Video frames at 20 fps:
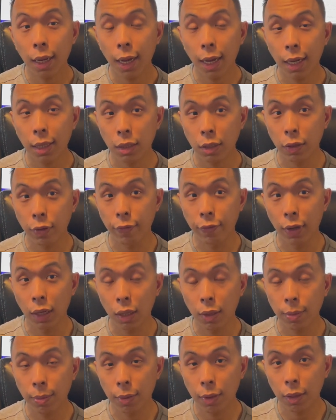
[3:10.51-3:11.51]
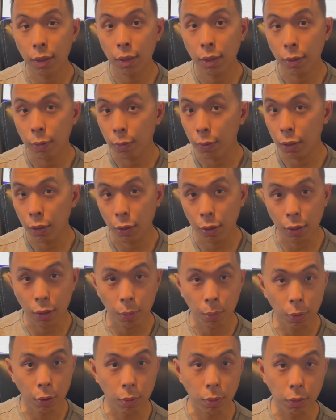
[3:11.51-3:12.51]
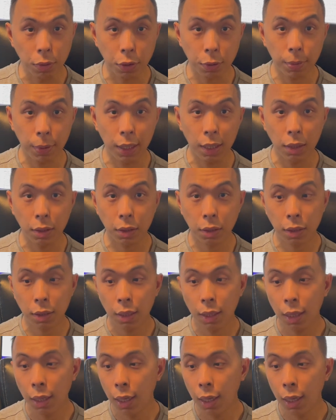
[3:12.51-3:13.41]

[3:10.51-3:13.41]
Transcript: as a developer when you're in the mobile space.